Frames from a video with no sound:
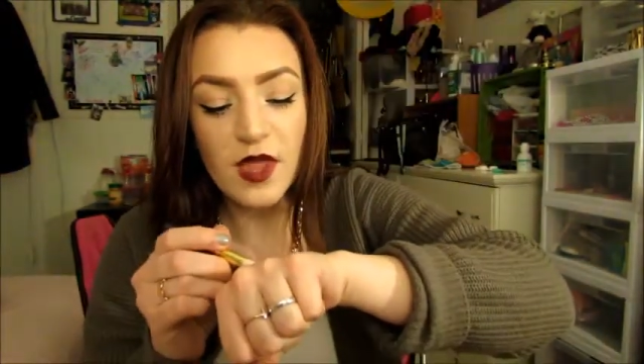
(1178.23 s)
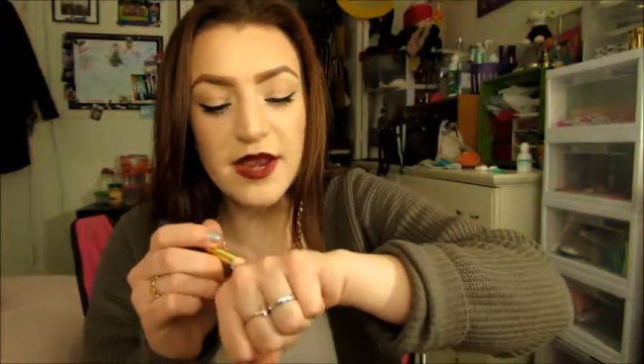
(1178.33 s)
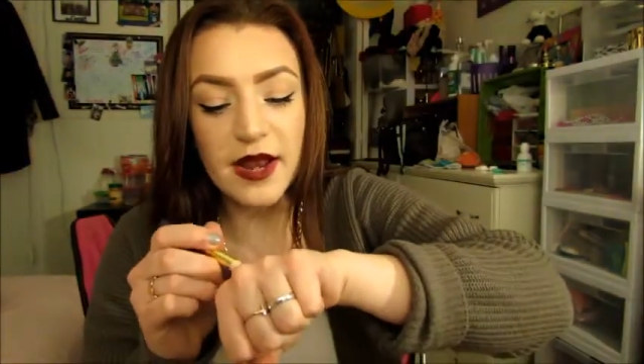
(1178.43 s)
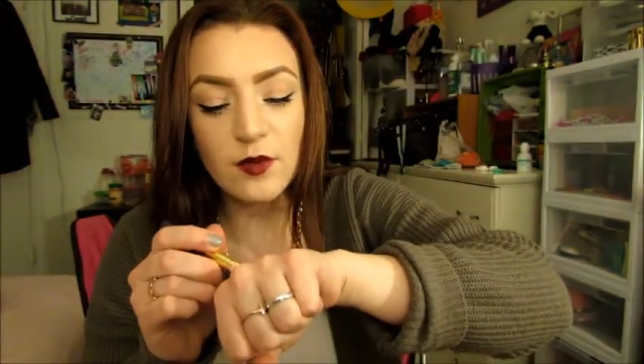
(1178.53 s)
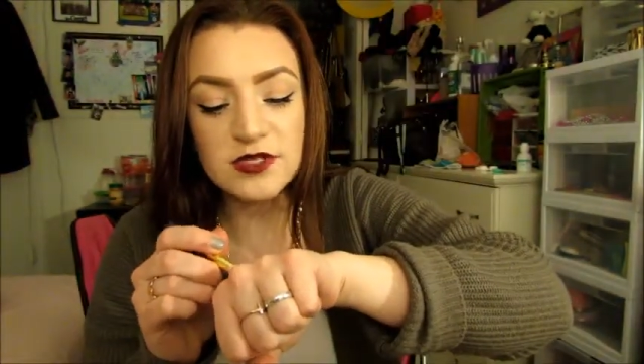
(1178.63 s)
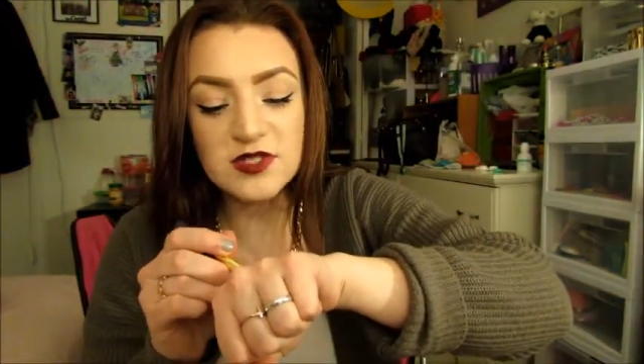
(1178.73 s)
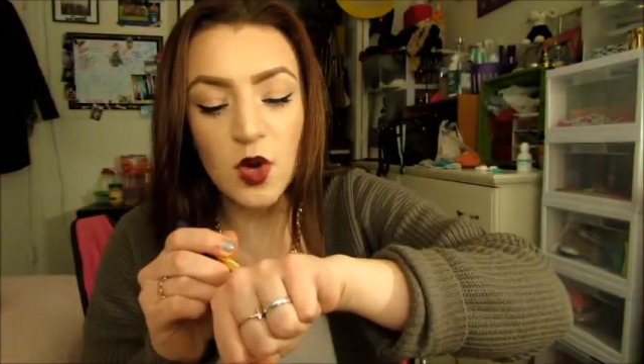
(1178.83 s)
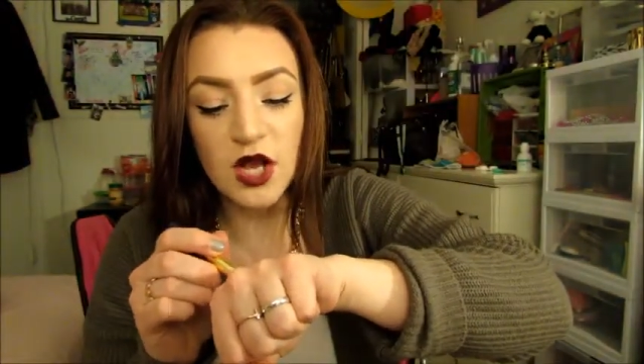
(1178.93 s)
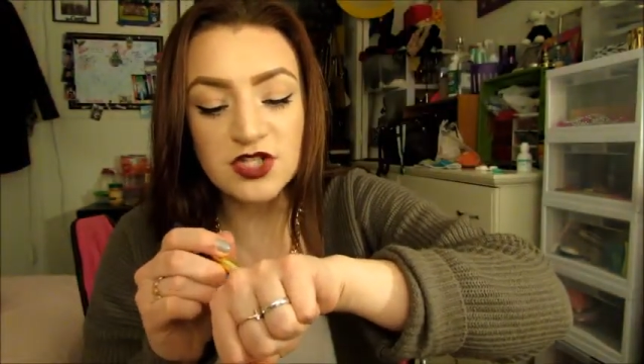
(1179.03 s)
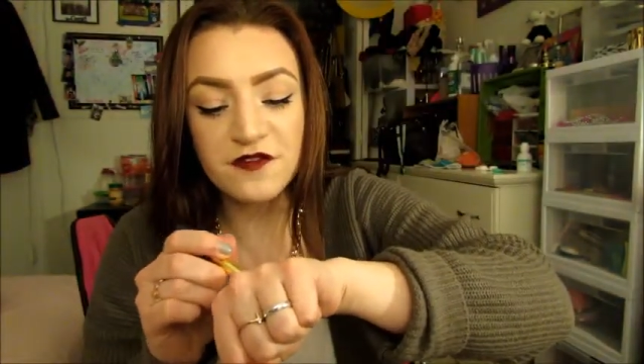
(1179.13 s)
And I will
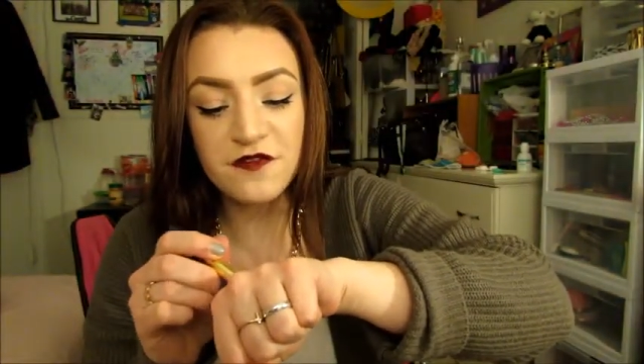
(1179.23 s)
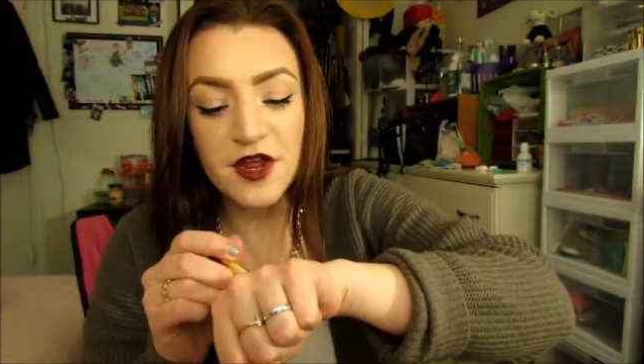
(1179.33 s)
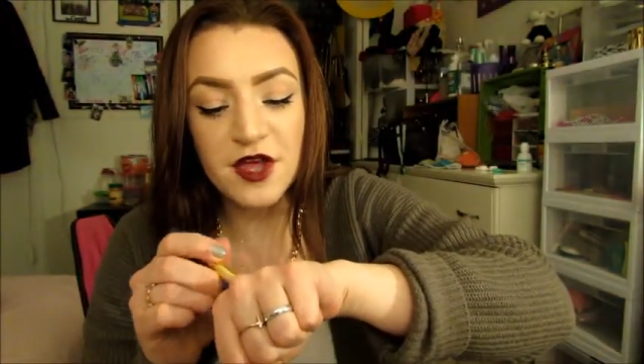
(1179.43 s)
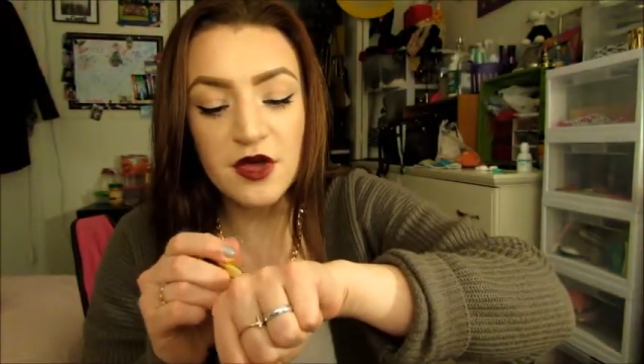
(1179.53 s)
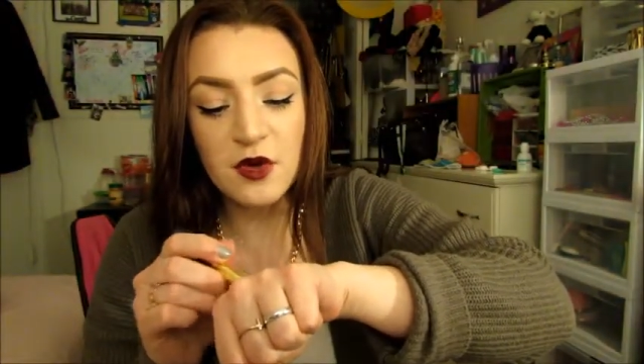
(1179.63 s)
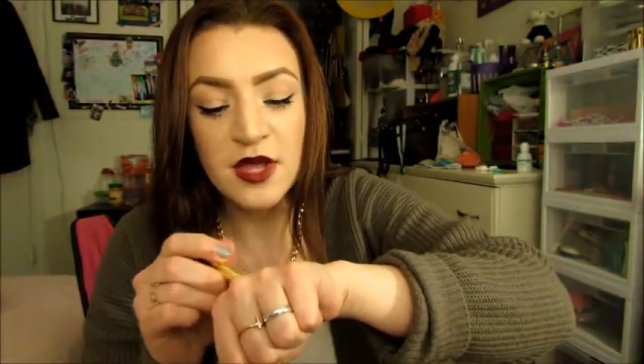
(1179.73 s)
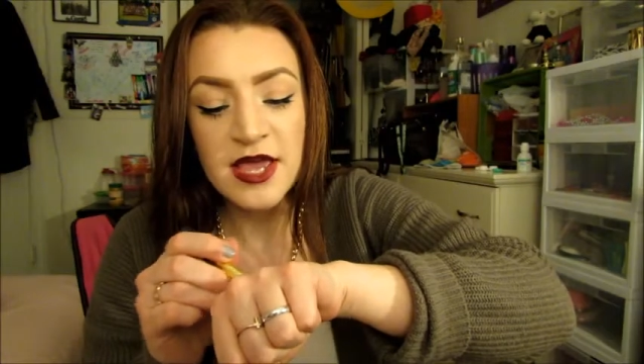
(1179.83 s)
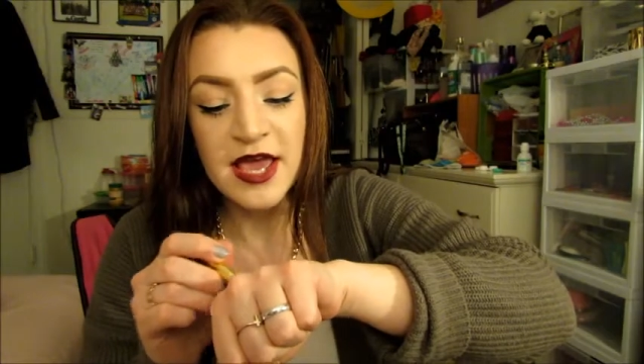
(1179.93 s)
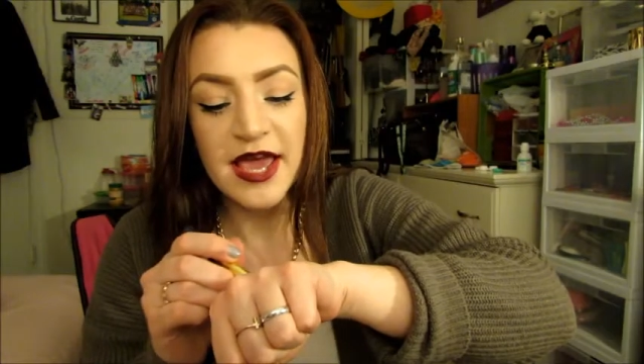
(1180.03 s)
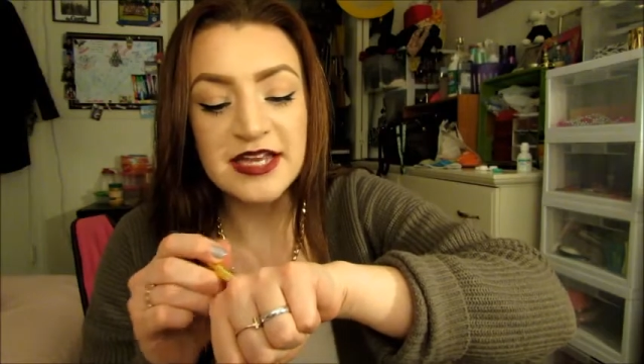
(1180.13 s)
swatch it for you.
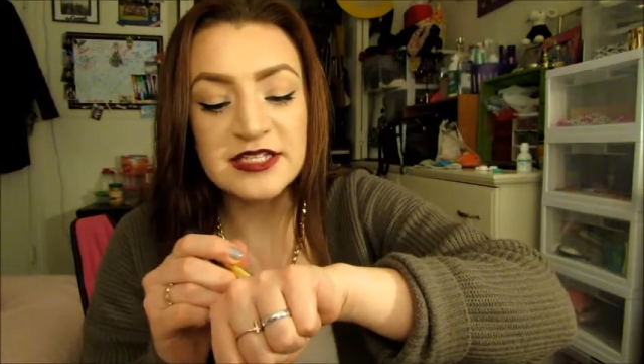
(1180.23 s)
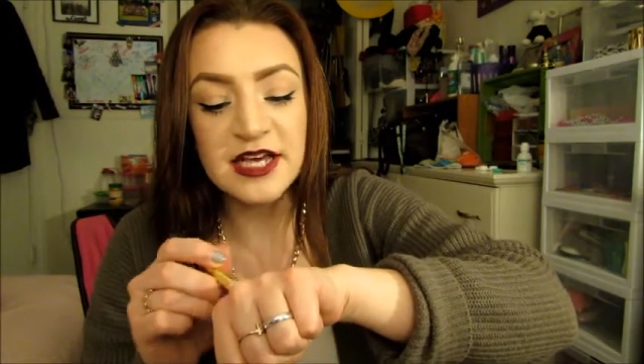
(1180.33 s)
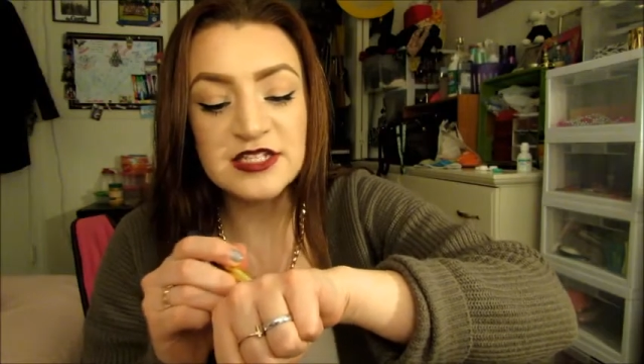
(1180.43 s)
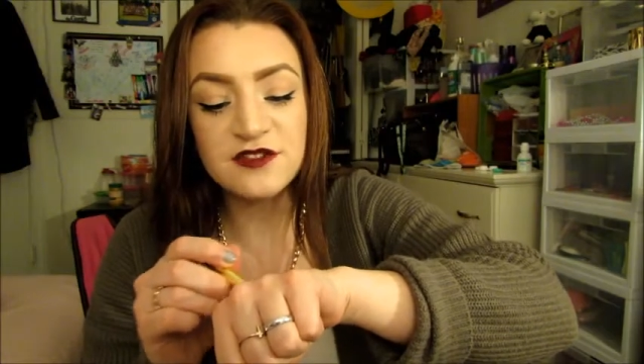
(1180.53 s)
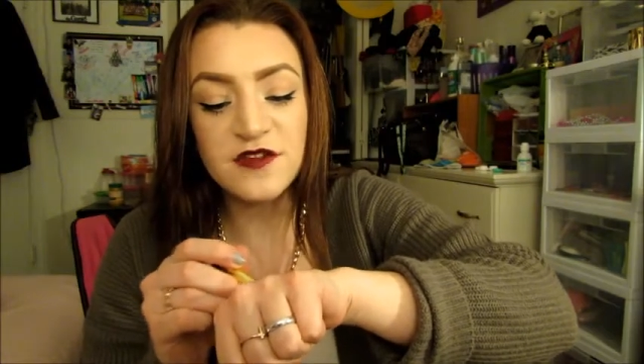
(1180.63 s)
It does